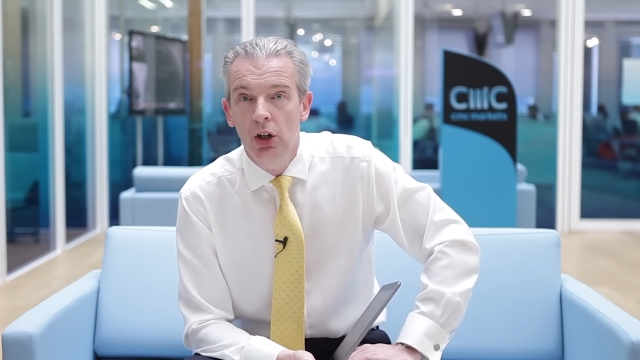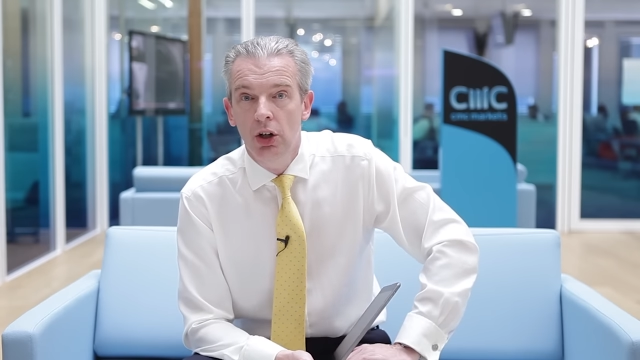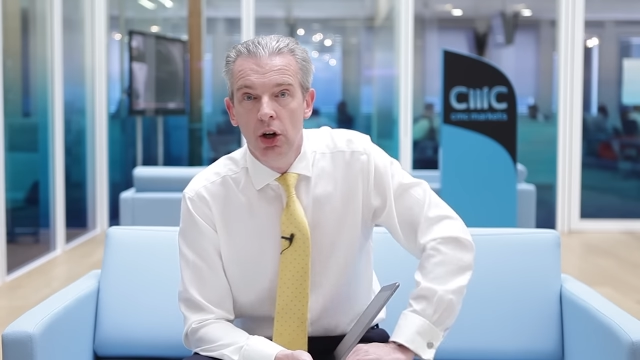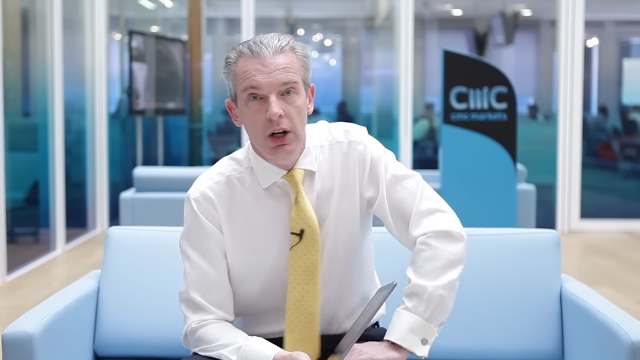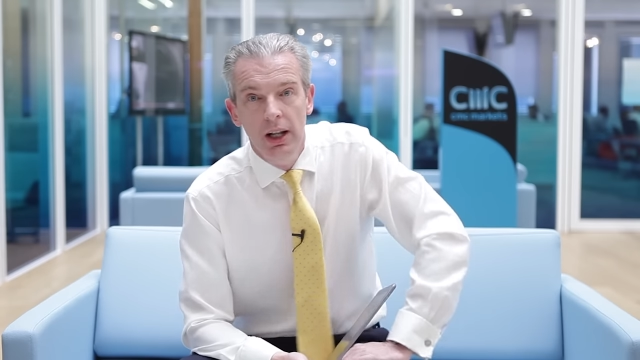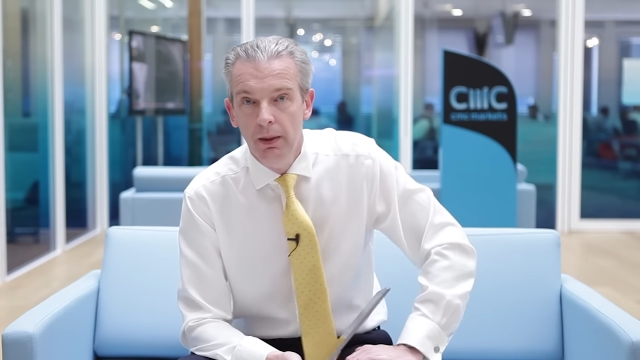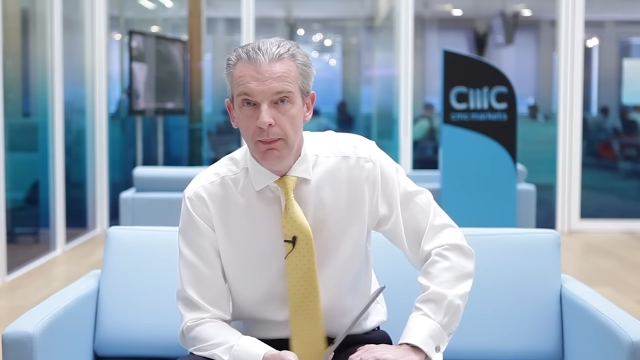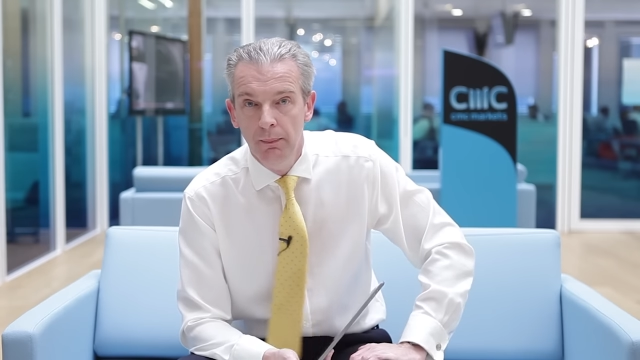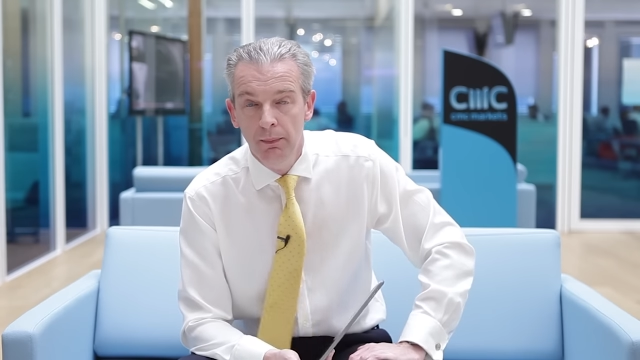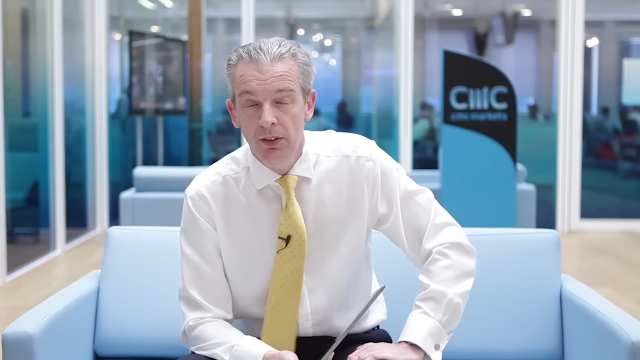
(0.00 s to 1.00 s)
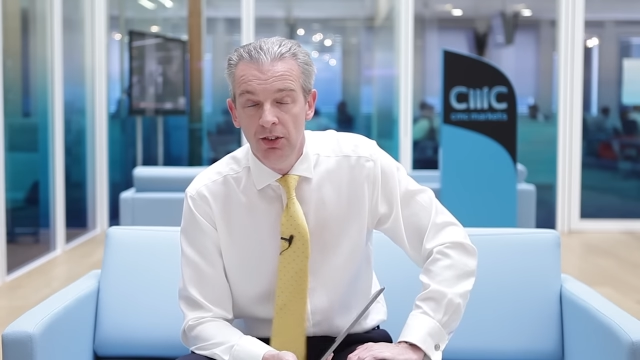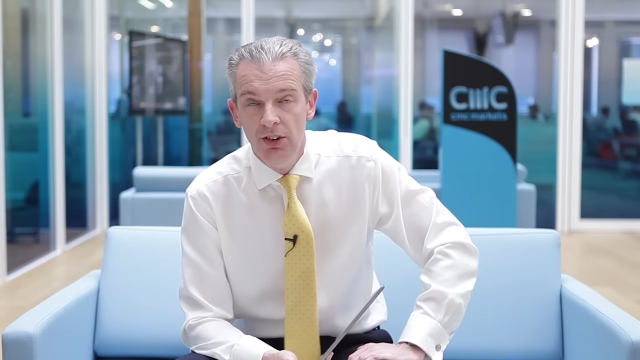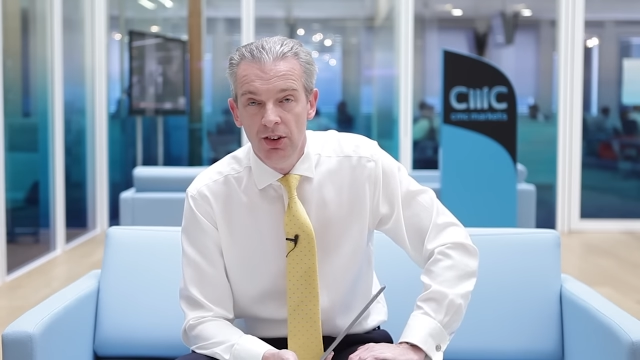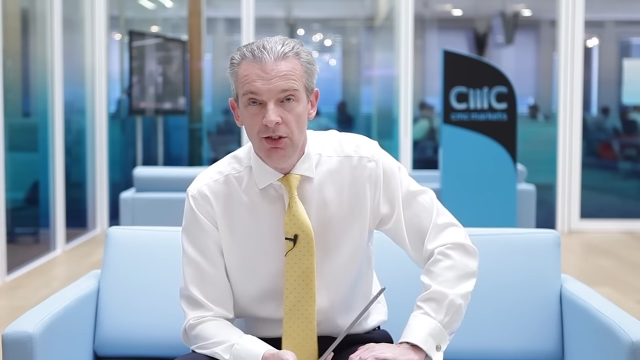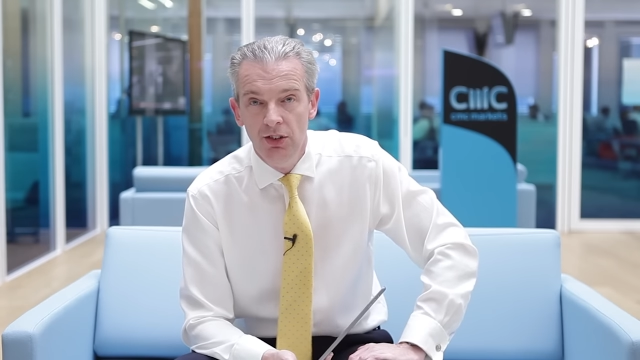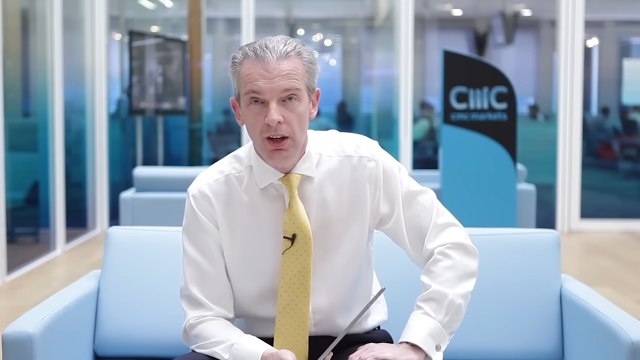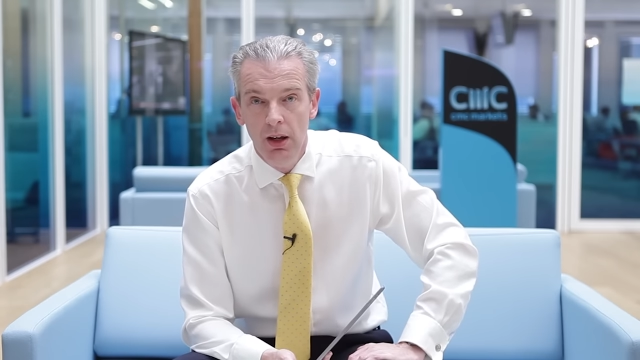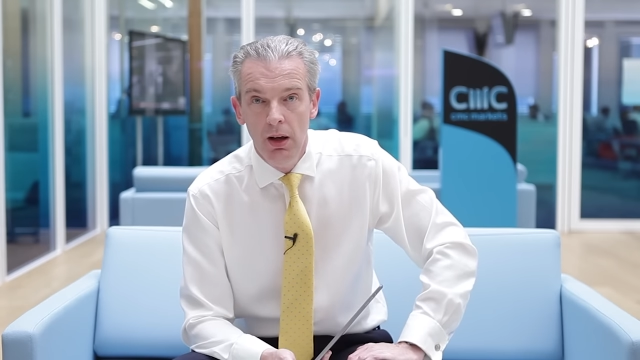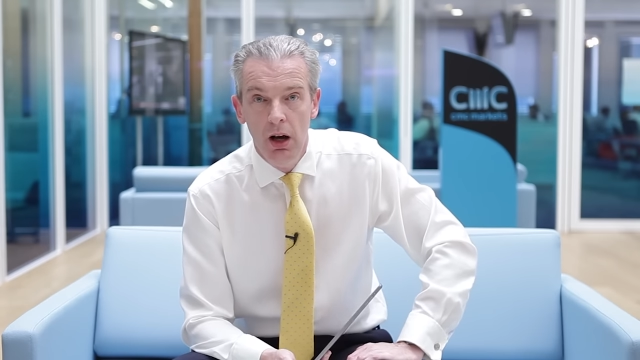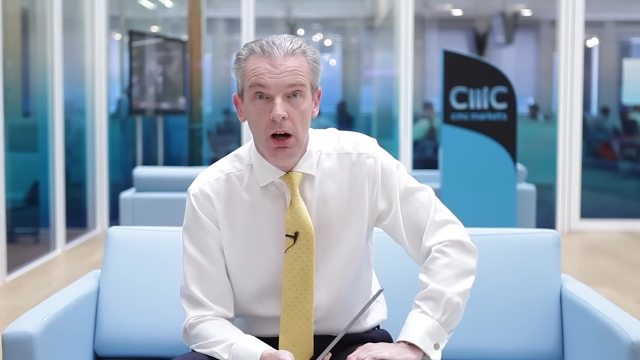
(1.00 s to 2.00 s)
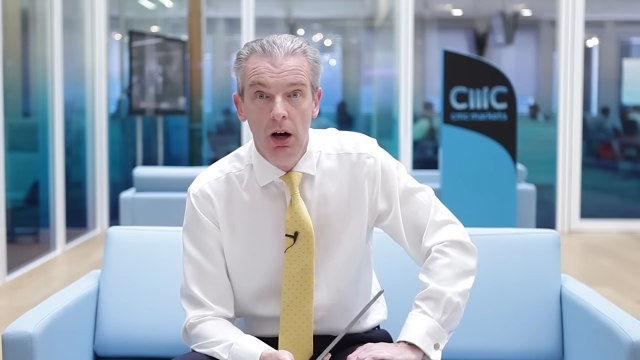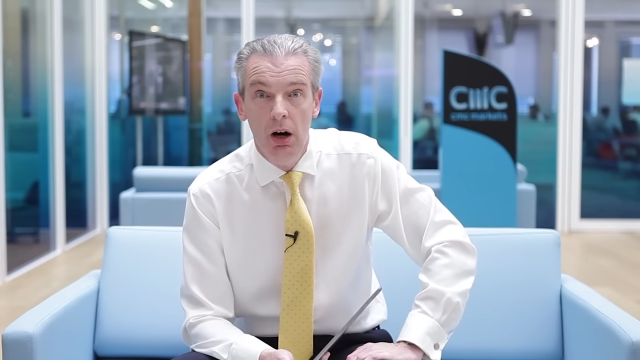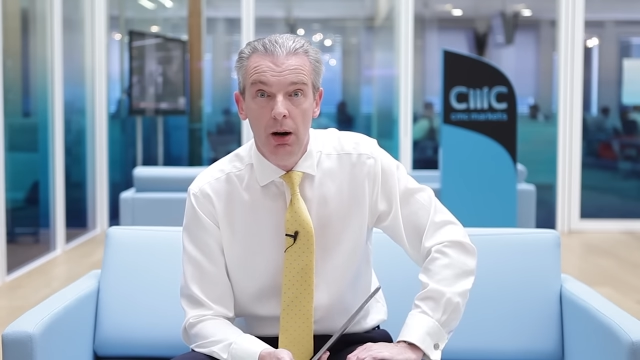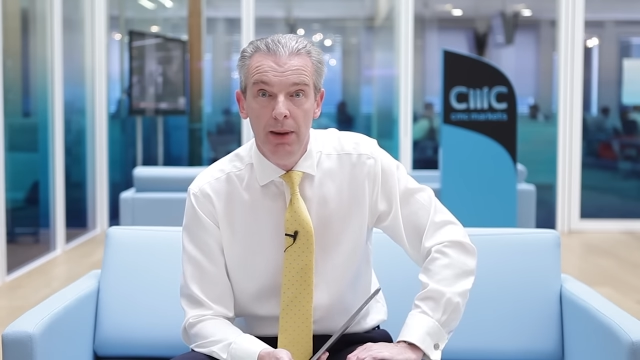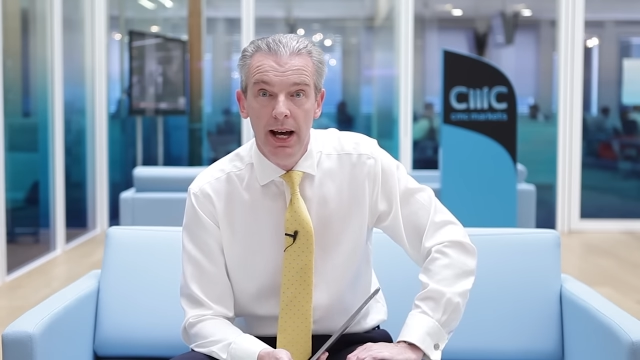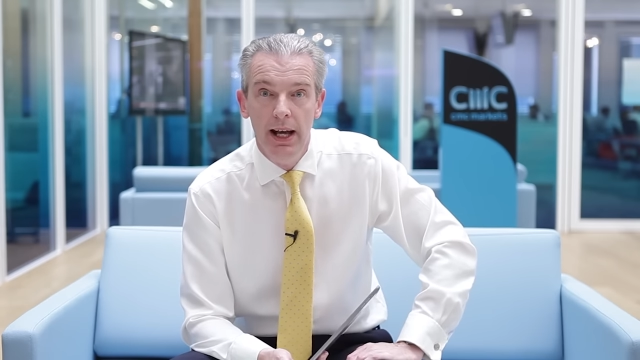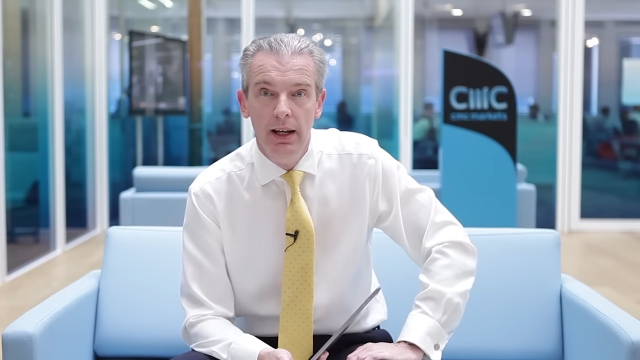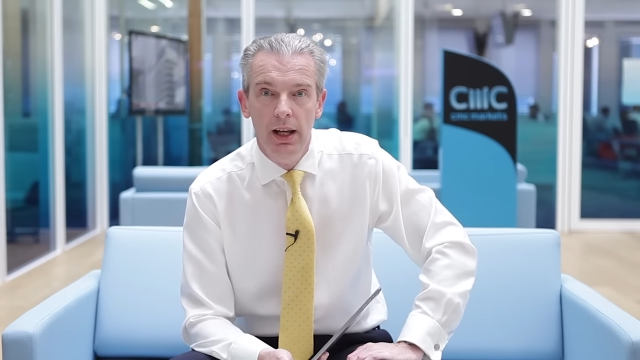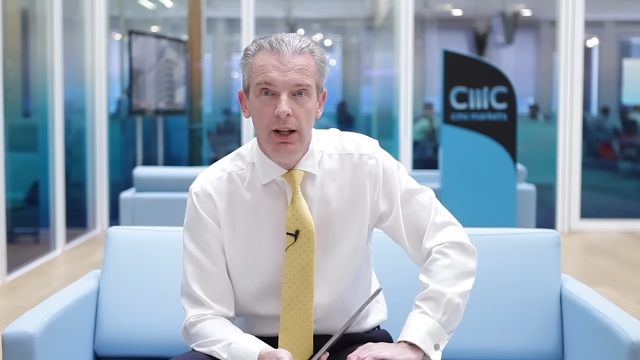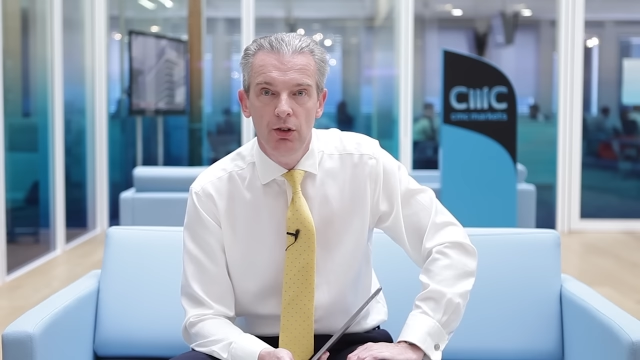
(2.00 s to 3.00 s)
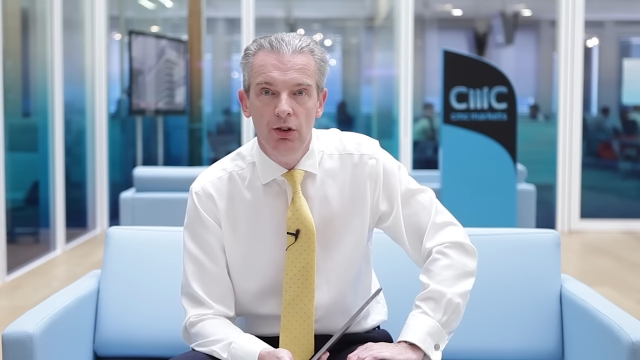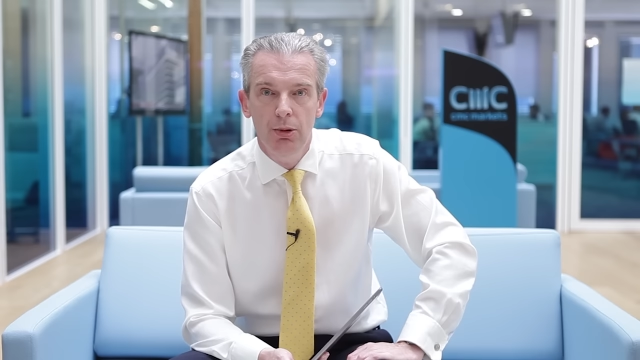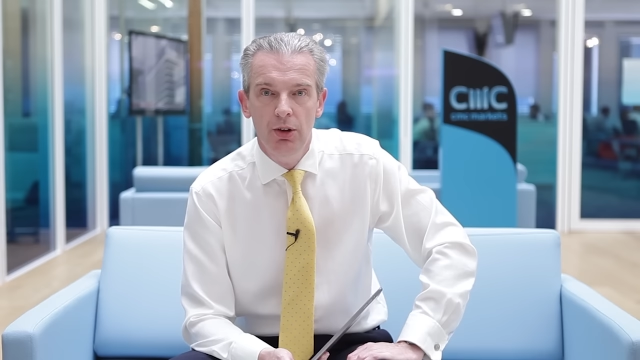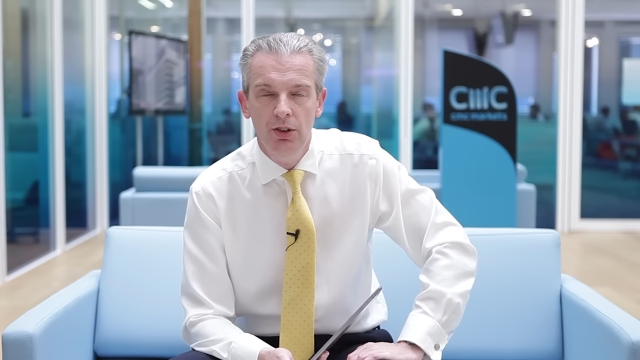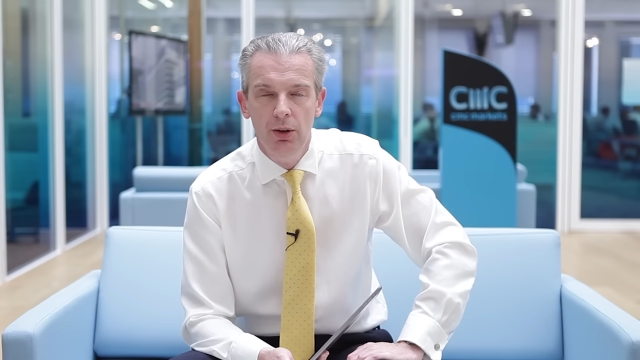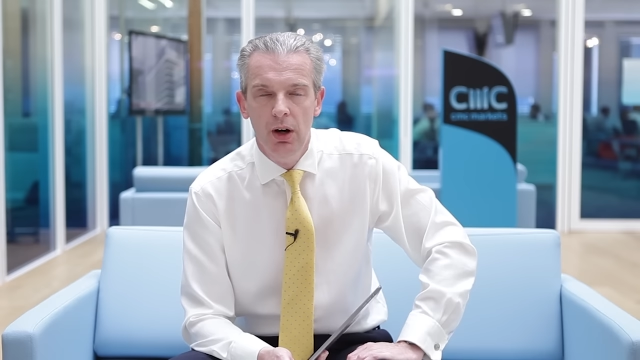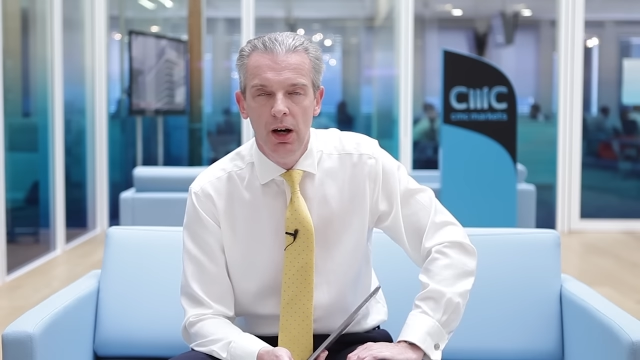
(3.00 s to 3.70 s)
Colin Szyzinski, our man in Toronto.